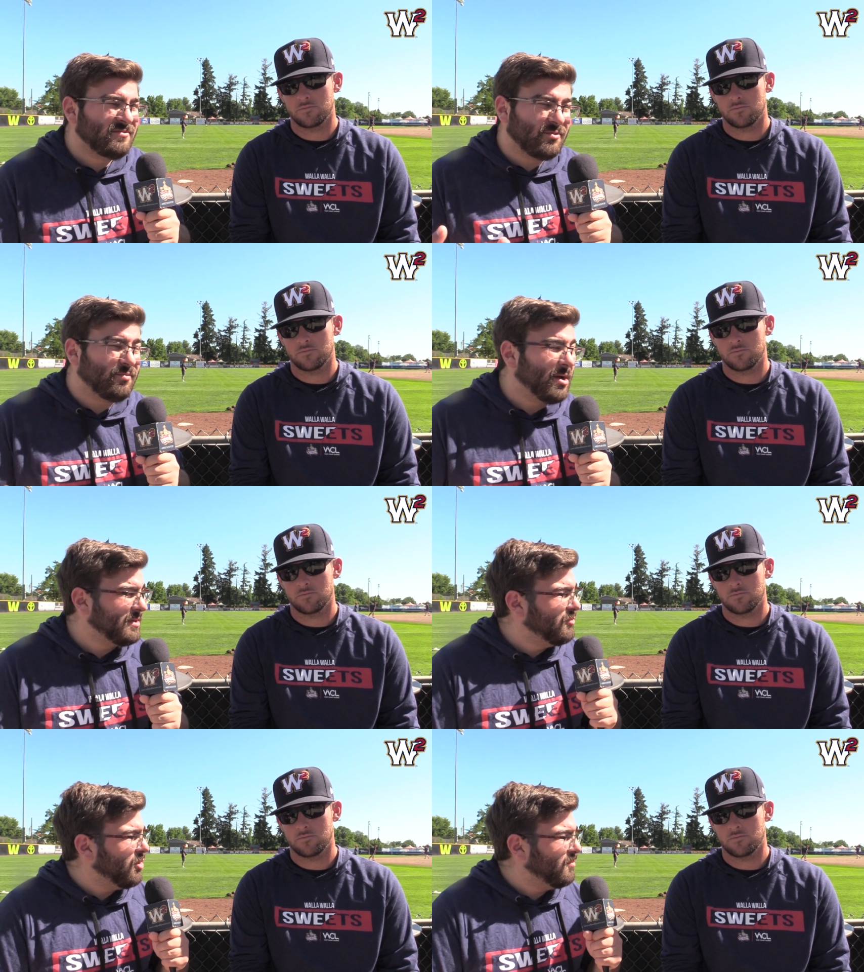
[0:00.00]
Speaker 1: or
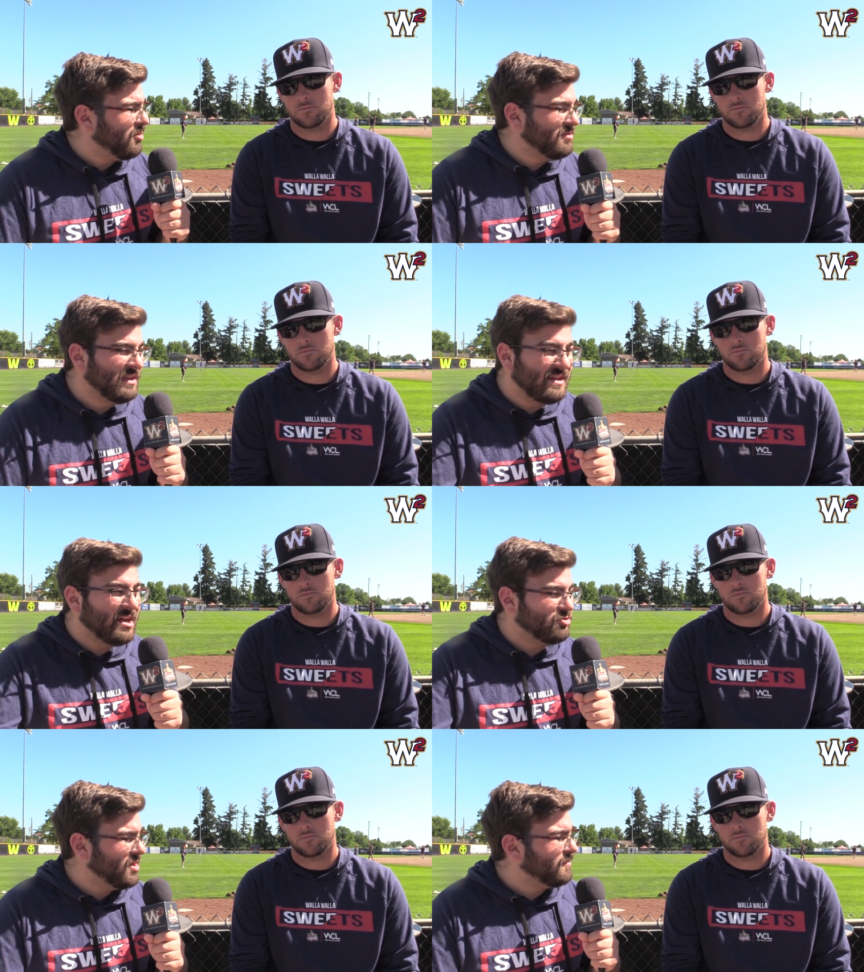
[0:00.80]
probably more importantly,
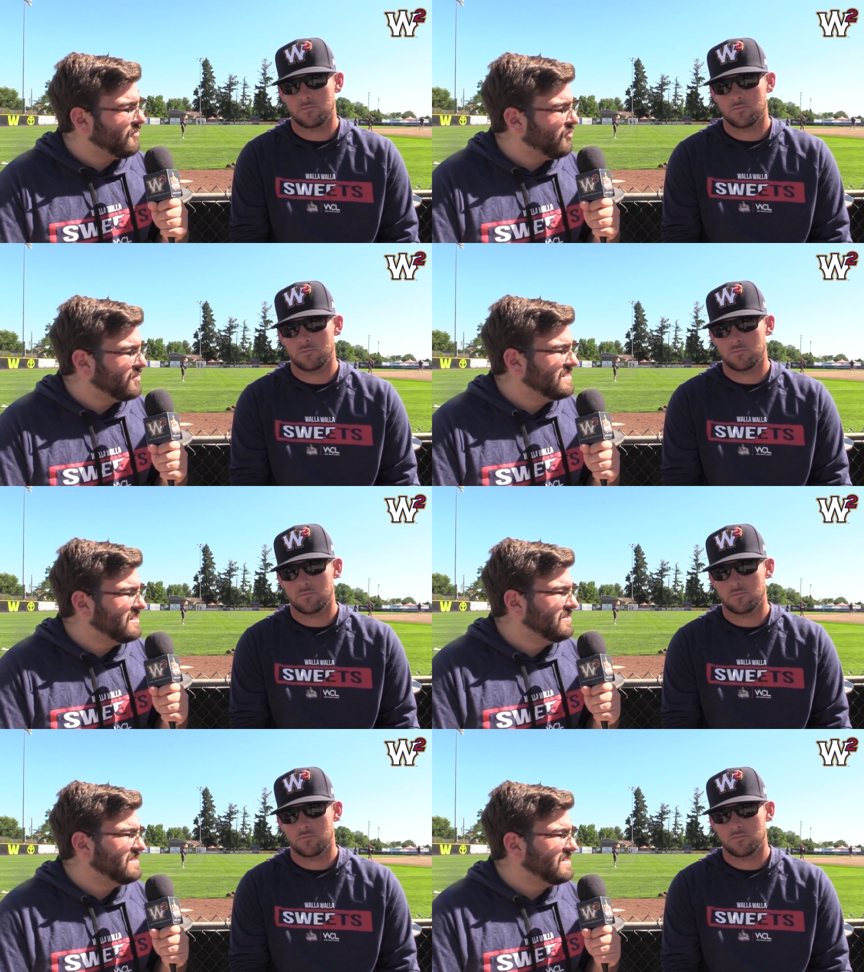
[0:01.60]
not drop our fourth
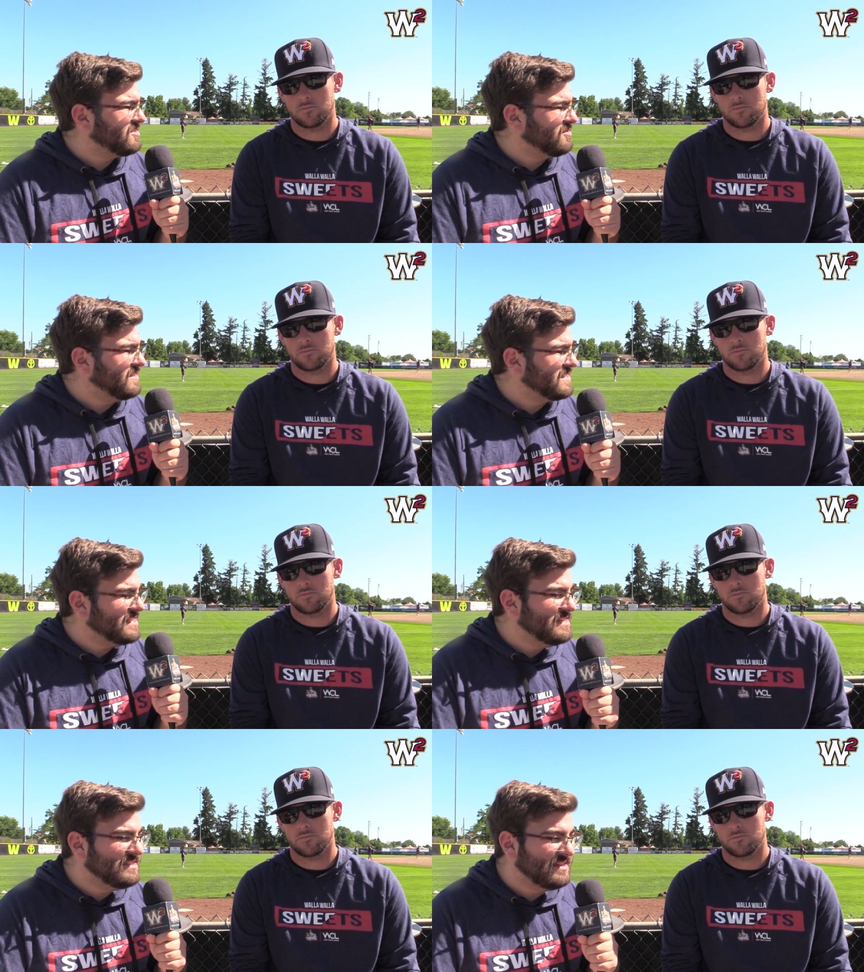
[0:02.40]
series to start the
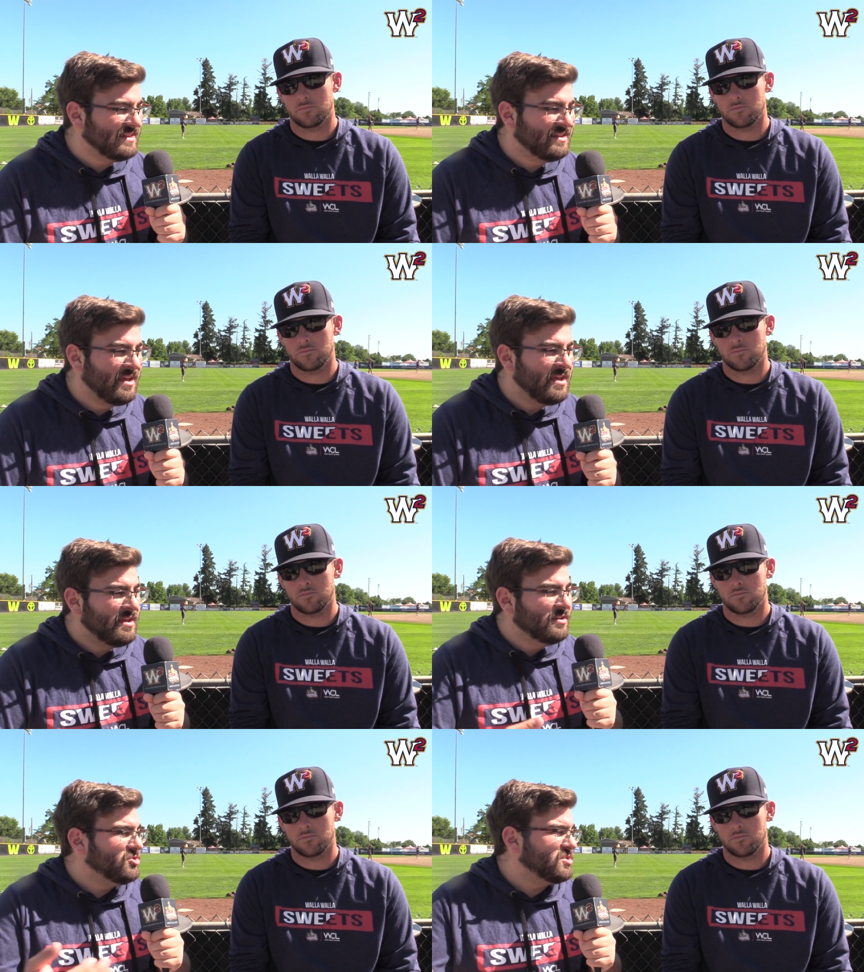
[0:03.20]
season.
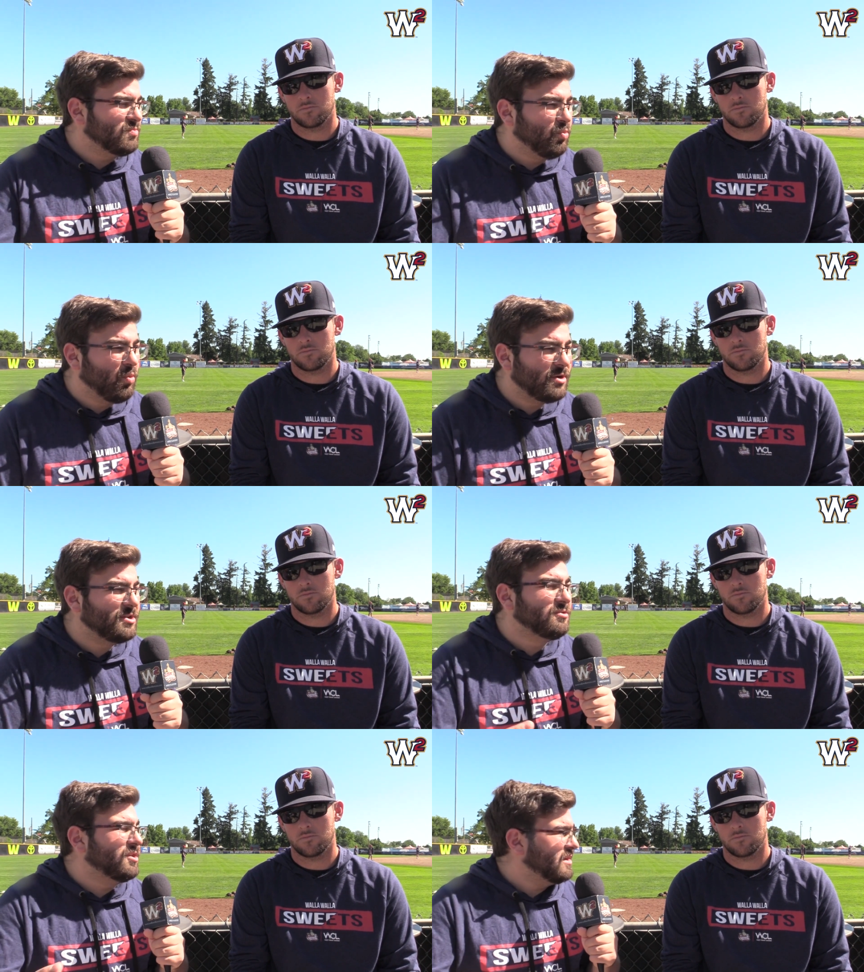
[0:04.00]
Just what
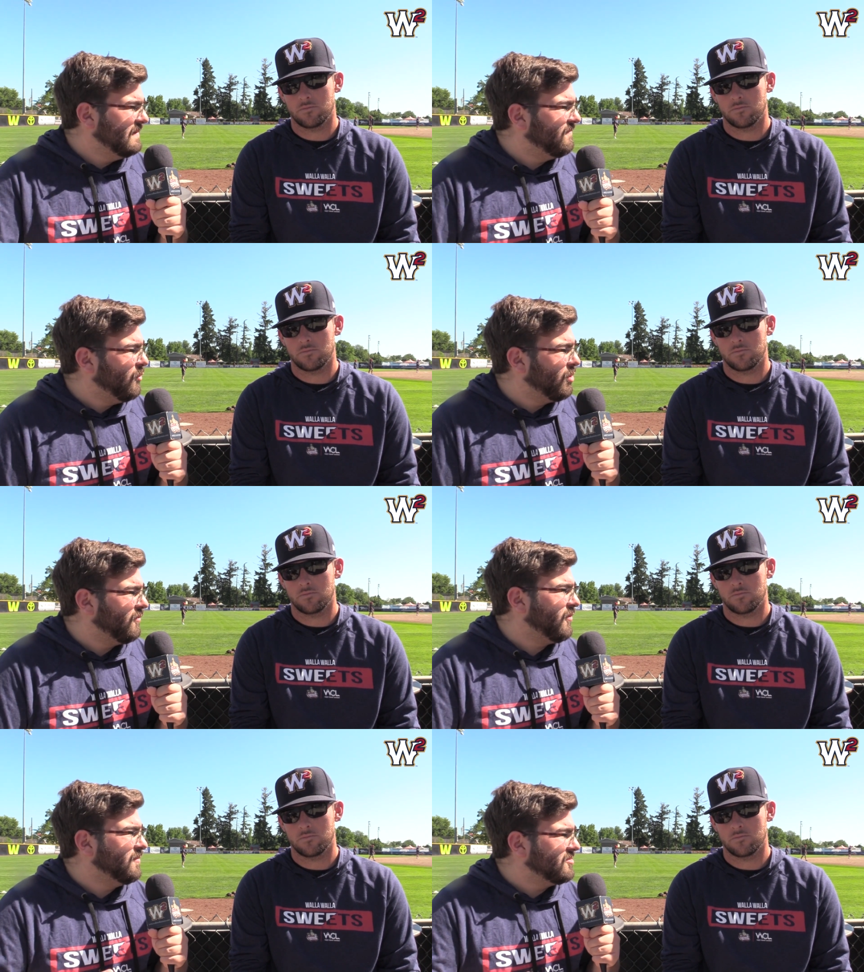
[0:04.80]
are you looking
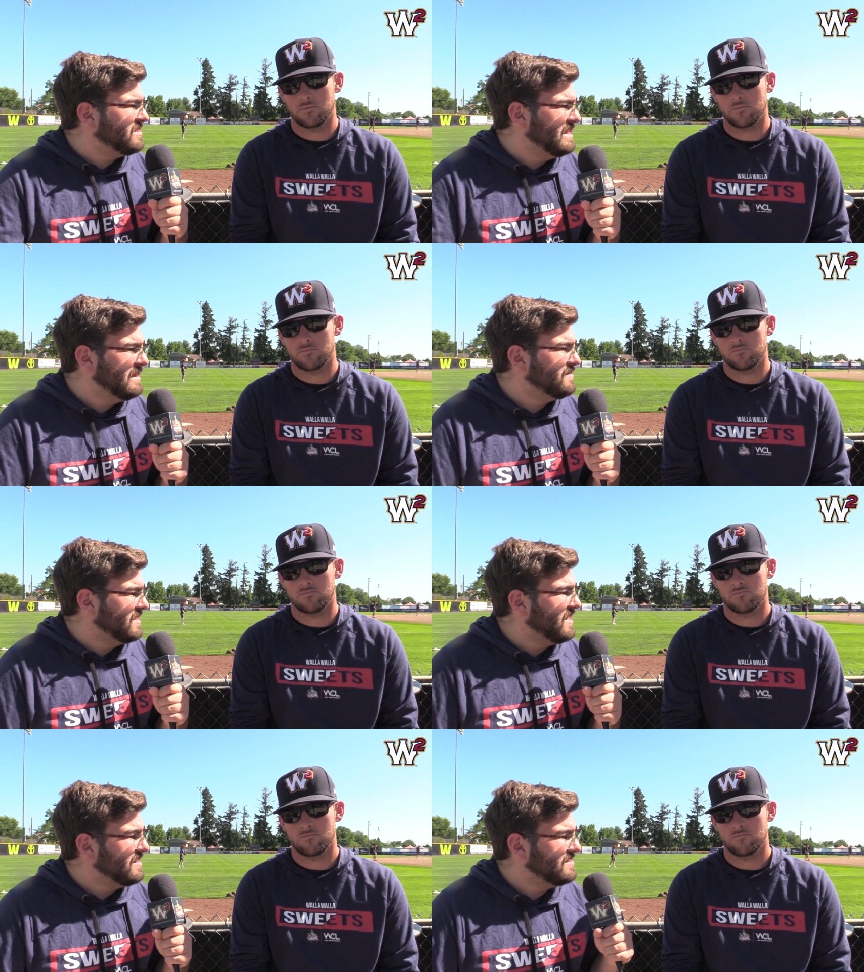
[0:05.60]
for from your team
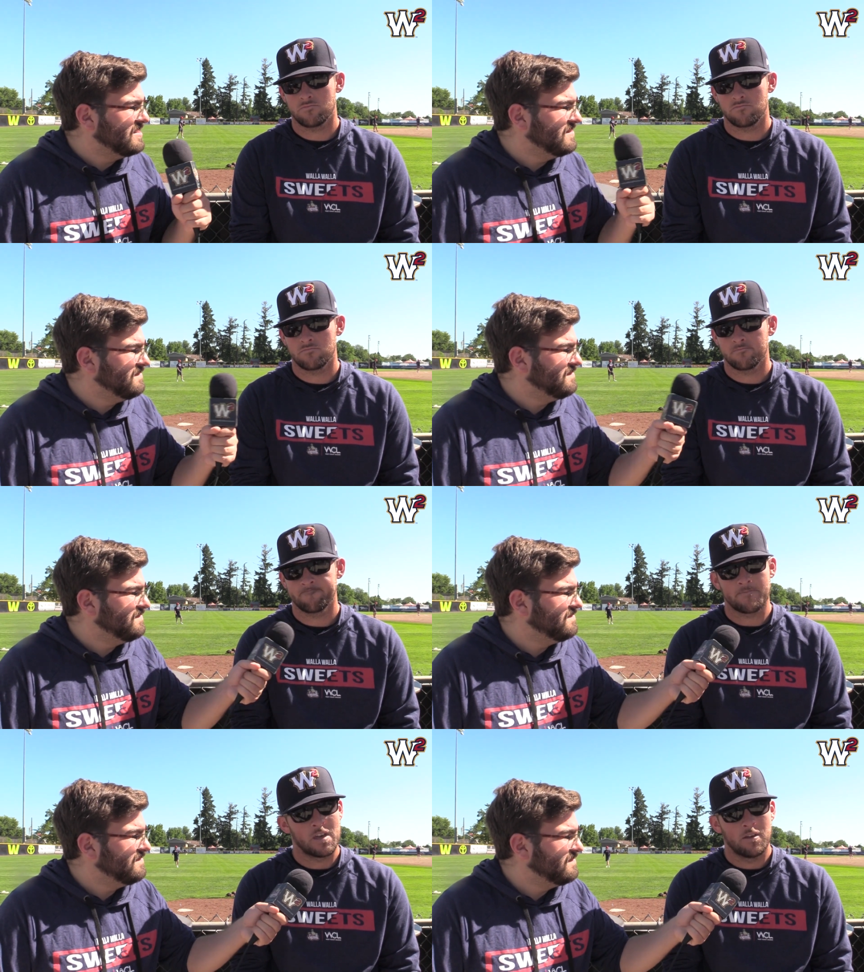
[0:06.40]
tonight?
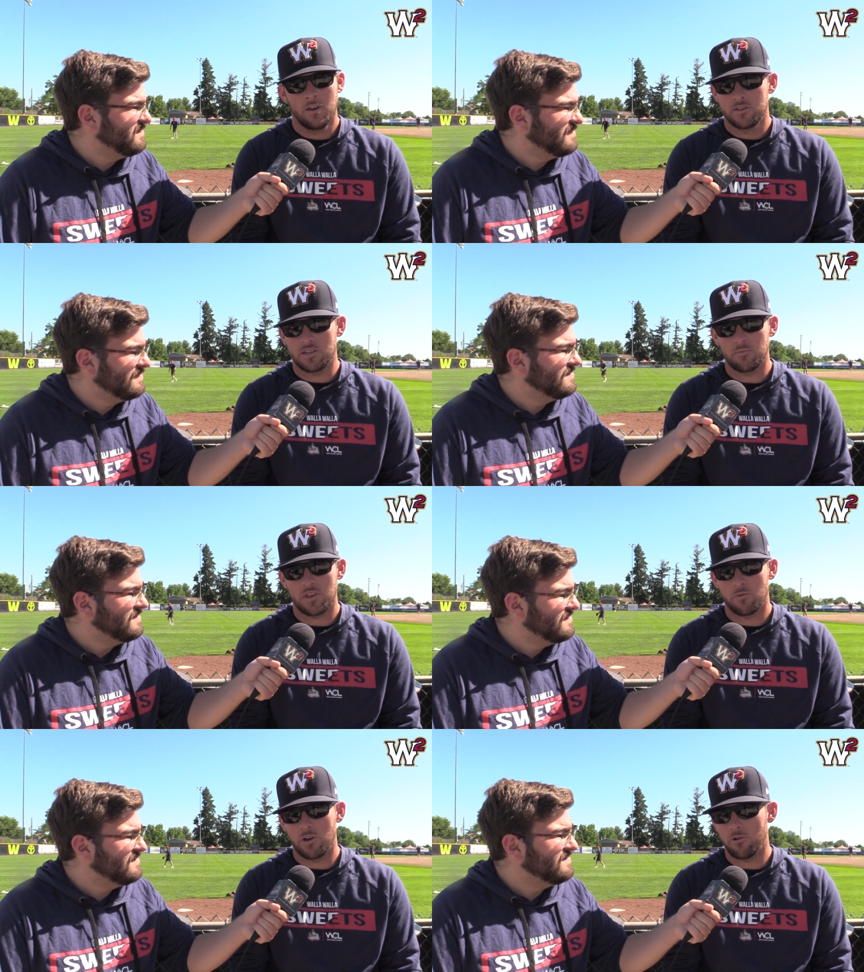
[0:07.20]
Speaker 2: same
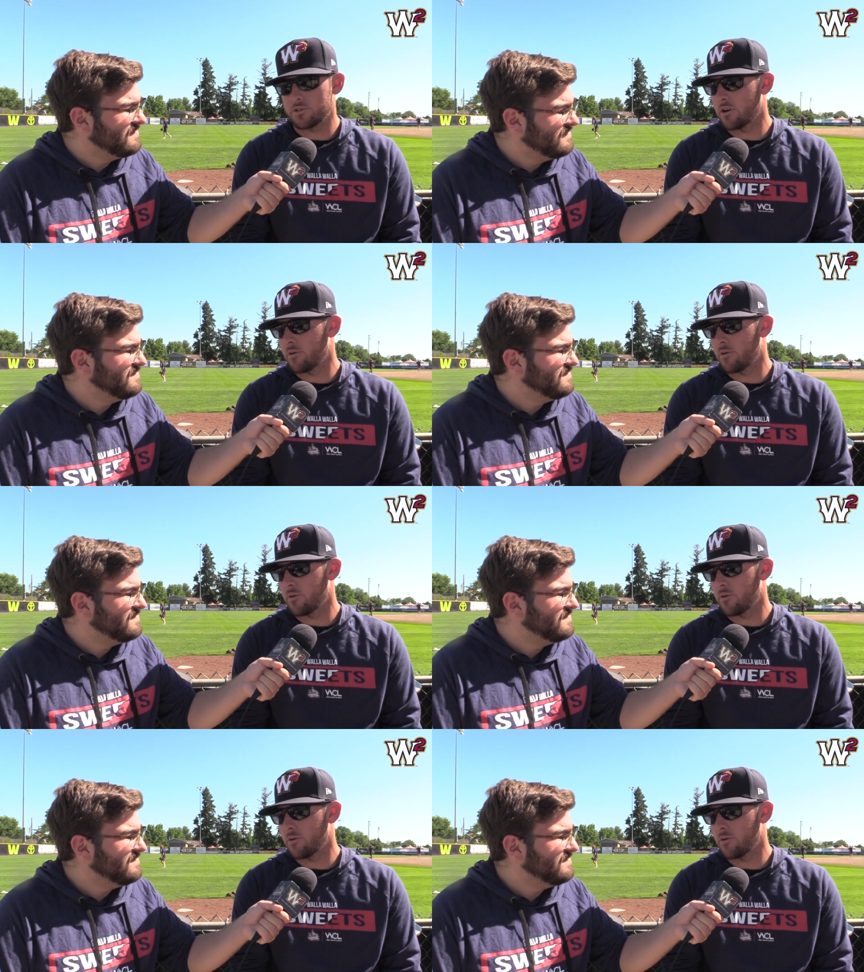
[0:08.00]
thing we always